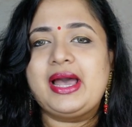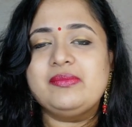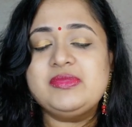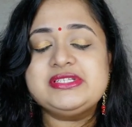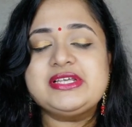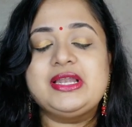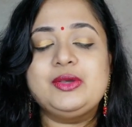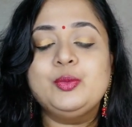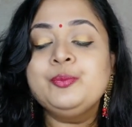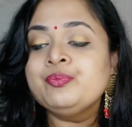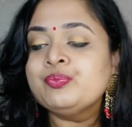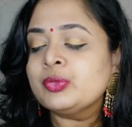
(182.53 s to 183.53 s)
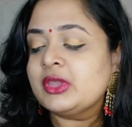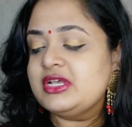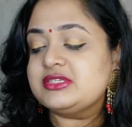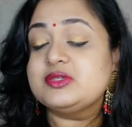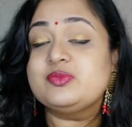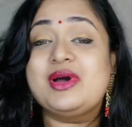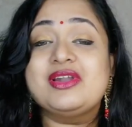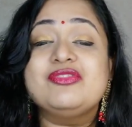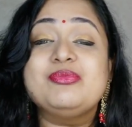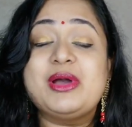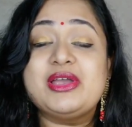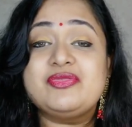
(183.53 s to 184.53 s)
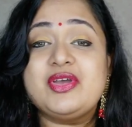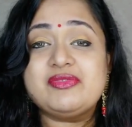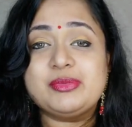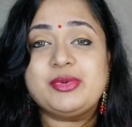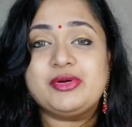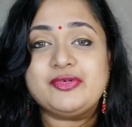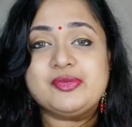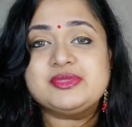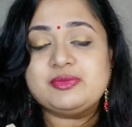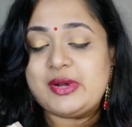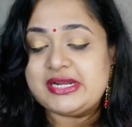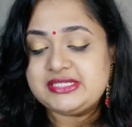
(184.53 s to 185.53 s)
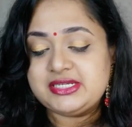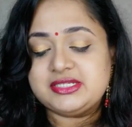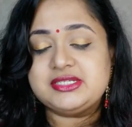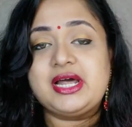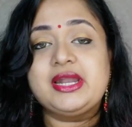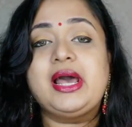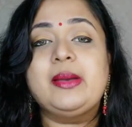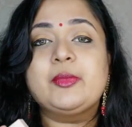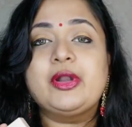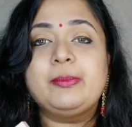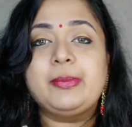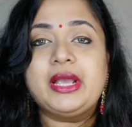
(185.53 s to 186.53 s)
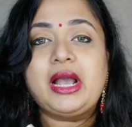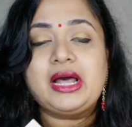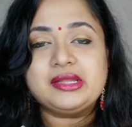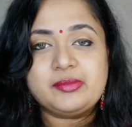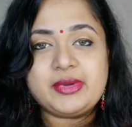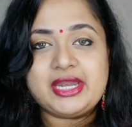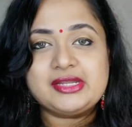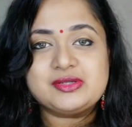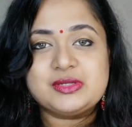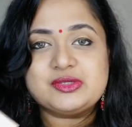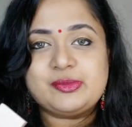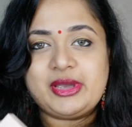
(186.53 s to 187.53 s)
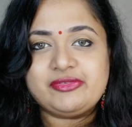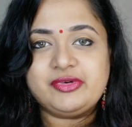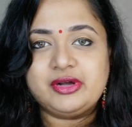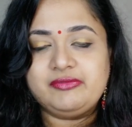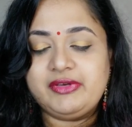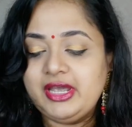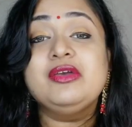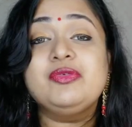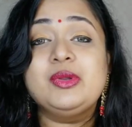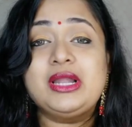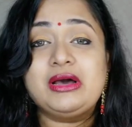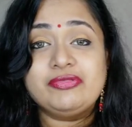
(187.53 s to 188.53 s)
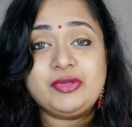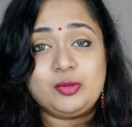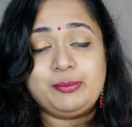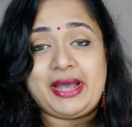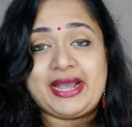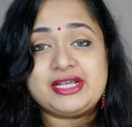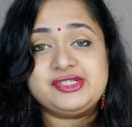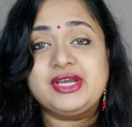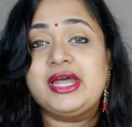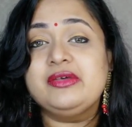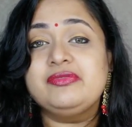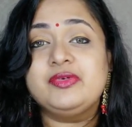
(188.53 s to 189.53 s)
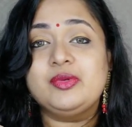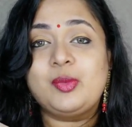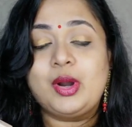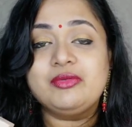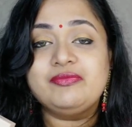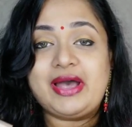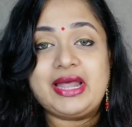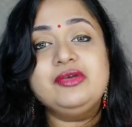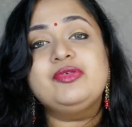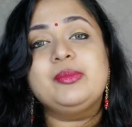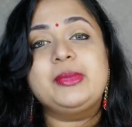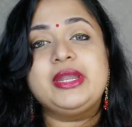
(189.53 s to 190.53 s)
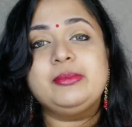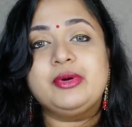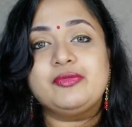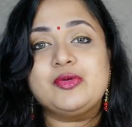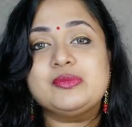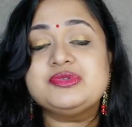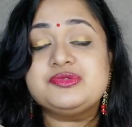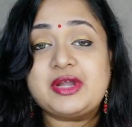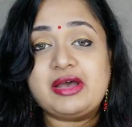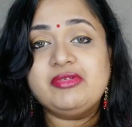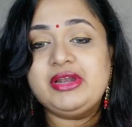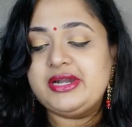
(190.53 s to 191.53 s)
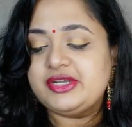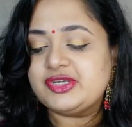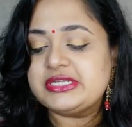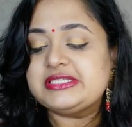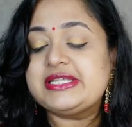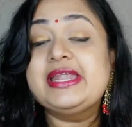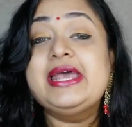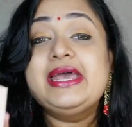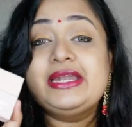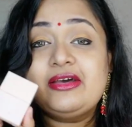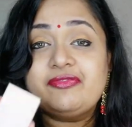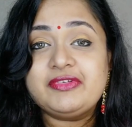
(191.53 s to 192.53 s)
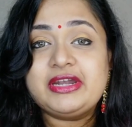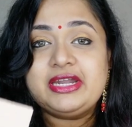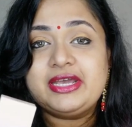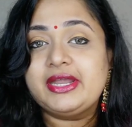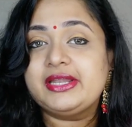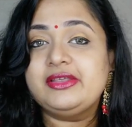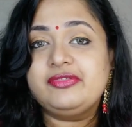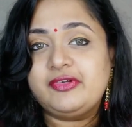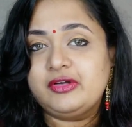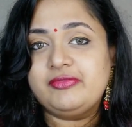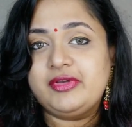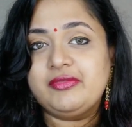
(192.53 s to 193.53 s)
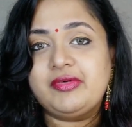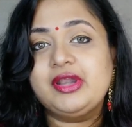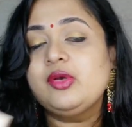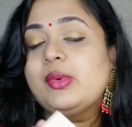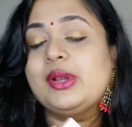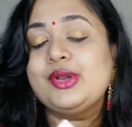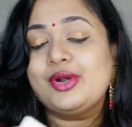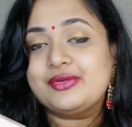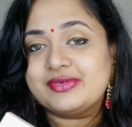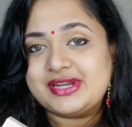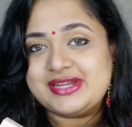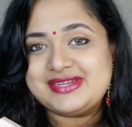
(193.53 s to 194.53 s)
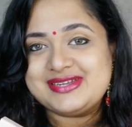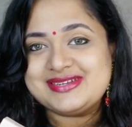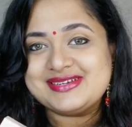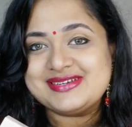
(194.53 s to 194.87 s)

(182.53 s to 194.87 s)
I will tell you, this is one of my favorite perfumes. Once it is done, I'm gonna pick other variants also by Fernweh. If you love cute packaging and if you want value for money perfumes, travel editions, then definitely get the Fernweh one. You will not regret it.